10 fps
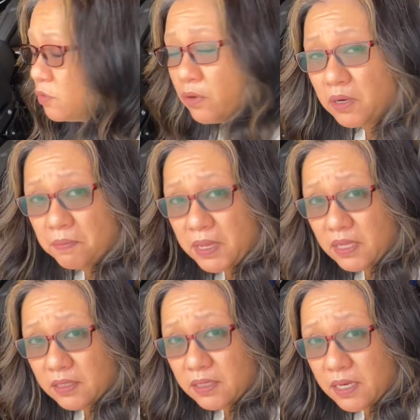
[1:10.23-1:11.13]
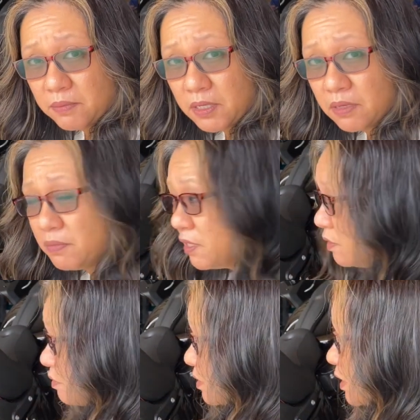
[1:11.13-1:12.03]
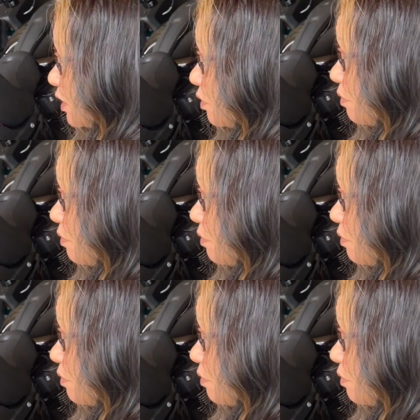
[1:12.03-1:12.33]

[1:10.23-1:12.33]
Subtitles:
torque bit that I'm going to be using to